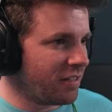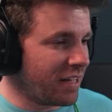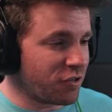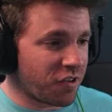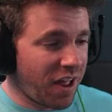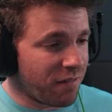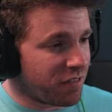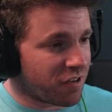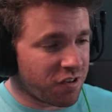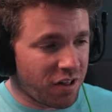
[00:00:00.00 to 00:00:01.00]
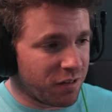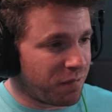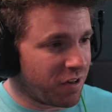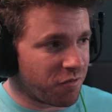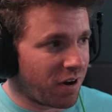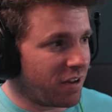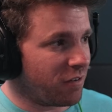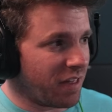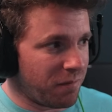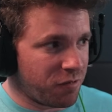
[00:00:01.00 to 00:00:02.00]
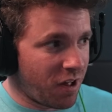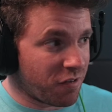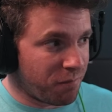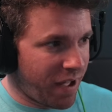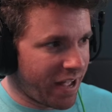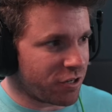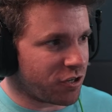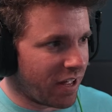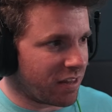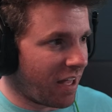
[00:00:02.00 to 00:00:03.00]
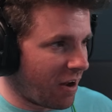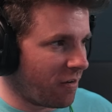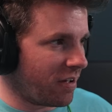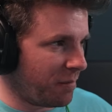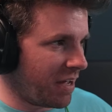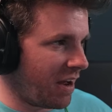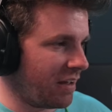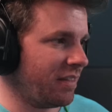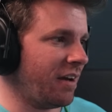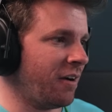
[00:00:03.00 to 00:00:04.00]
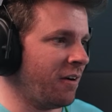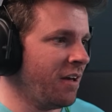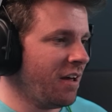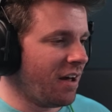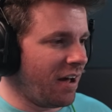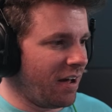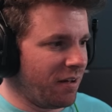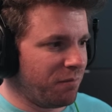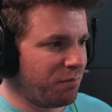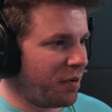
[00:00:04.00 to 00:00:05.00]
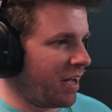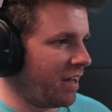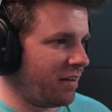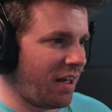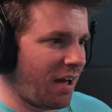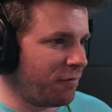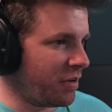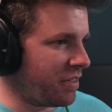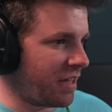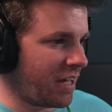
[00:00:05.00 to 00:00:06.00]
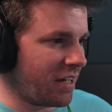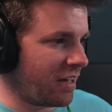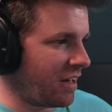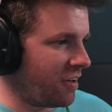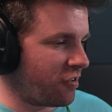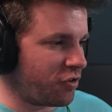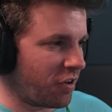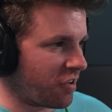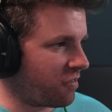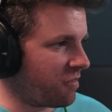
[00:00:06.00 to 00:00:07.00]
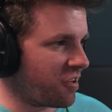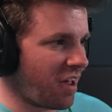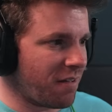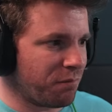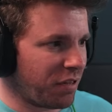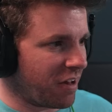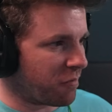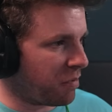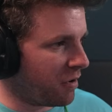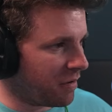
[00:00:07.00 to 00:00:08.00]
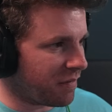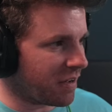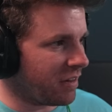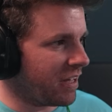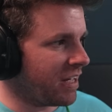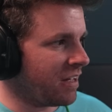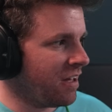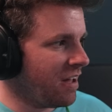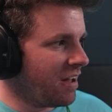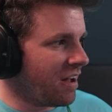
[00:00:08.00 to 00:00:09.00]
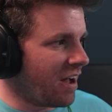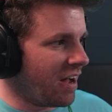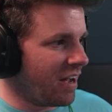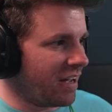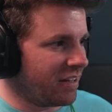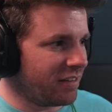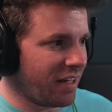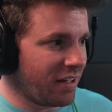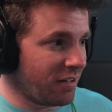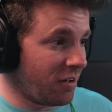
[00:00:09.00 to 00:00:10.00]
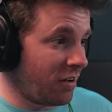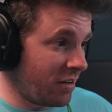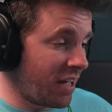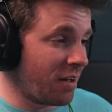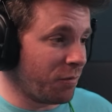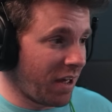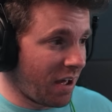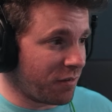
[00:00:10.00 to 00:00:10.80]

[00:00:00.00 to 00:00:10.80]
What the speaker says: They just have this solid piece right here that does match like the area behind there. But everything is just set in place perfectly. Again, we have